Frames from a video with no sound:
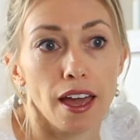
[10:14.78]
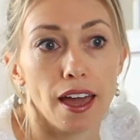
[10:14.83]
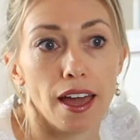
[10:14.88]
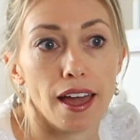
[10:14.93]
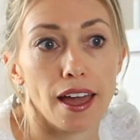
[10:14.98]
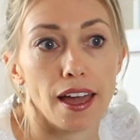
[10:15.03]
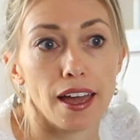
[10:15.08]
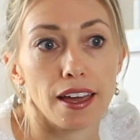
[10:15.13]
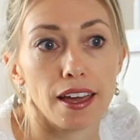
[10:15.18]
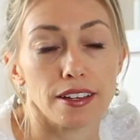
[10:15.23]

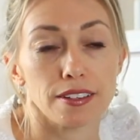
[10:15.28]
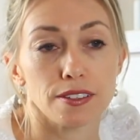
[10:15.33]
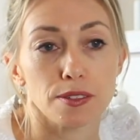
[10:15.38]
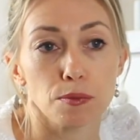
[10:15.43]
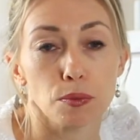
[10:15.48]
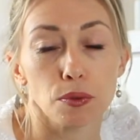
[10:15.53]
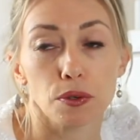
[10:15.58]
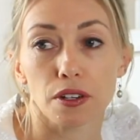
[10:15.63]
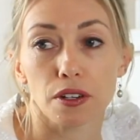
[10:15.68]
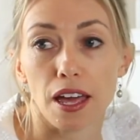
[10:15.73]

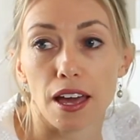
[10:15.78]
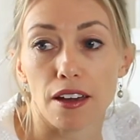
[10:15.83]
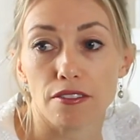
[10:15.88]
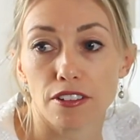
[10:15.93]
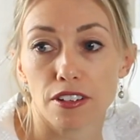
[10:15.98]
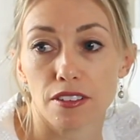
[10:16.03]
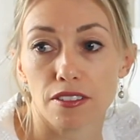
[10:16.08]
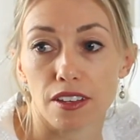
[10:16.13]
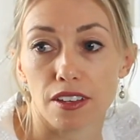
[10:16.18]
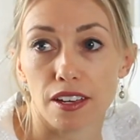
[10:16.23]
and put
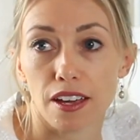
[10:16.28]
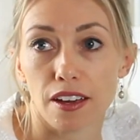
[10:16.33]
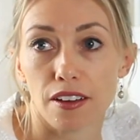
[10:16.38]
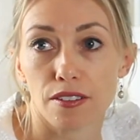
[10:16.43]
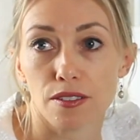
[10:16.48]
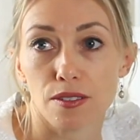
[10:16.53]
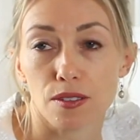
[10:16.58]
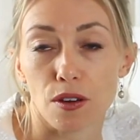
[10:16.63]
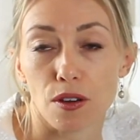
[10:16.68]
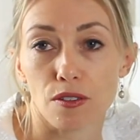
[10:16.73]
everything
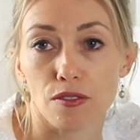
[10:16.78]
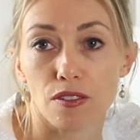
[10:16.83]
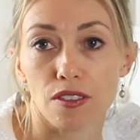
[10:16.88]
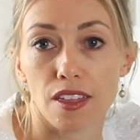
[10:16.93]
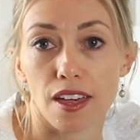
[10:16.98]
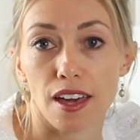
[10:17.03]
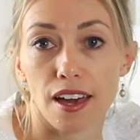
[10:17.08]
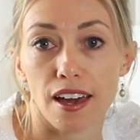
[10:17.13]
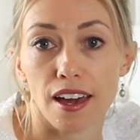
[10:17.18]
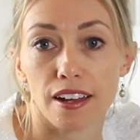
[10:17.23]
else over
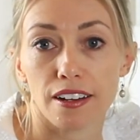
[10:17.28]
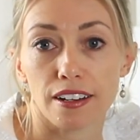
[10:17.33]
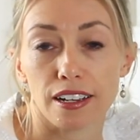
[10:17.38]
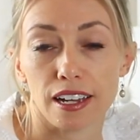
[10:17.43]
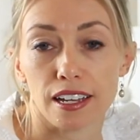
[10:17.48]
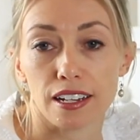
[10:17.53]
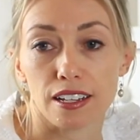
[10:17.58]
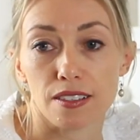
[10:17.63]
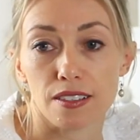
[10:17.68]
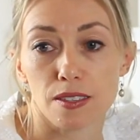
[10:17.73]
there
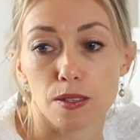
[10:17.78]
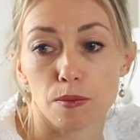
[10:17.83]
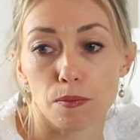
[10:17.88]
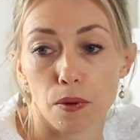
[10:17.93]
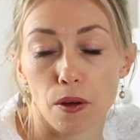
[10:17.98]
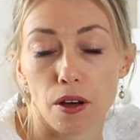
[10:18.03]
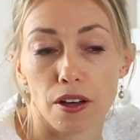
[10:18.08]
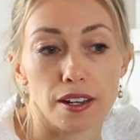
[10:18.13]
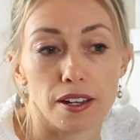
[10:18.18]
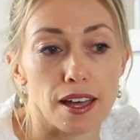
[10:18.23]
in its
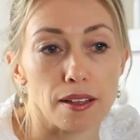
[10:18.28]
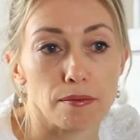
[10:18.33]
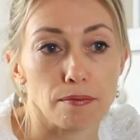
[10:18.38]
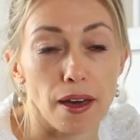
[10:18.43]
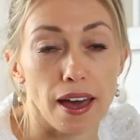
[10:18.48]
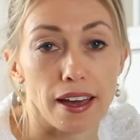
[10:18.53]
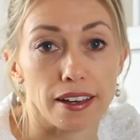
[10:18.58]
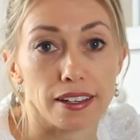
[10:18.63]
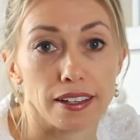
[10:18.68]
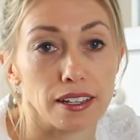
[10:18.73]
spot and
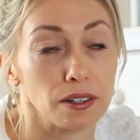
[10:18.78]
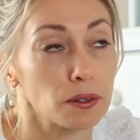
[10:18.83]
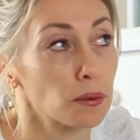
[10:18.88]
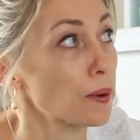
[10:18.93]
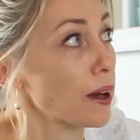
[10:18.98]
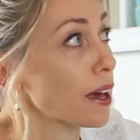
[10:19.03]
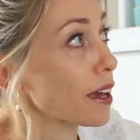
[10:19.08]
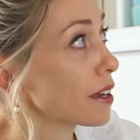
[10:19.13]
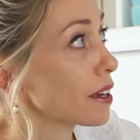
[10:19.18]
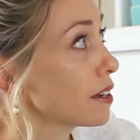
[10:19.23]
pack it
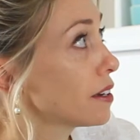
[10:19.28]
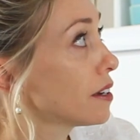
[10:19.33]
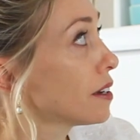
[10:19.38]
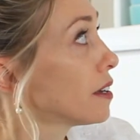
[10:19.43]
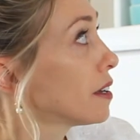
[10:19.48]
away.